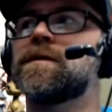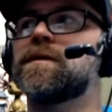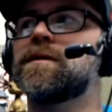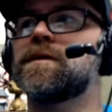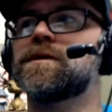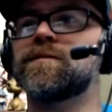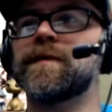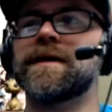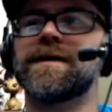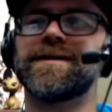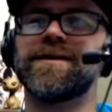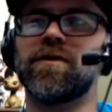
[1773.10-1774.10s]
To make
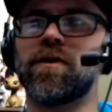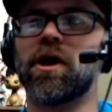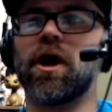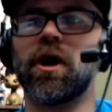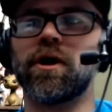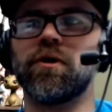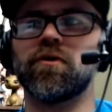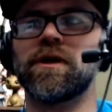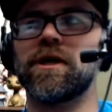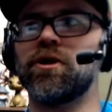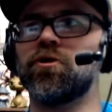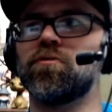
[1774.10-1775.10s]
an audio
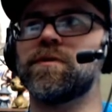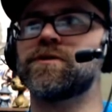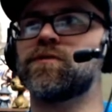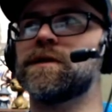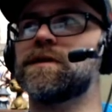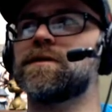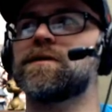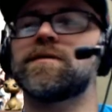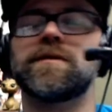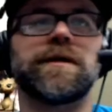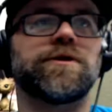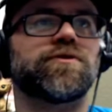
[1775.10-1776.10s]
cue between the
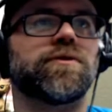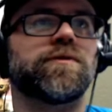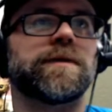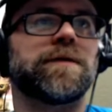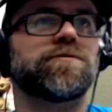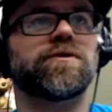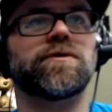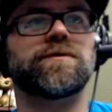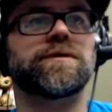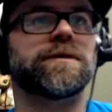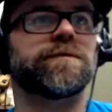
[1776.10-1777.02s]
intro and outro and stuff.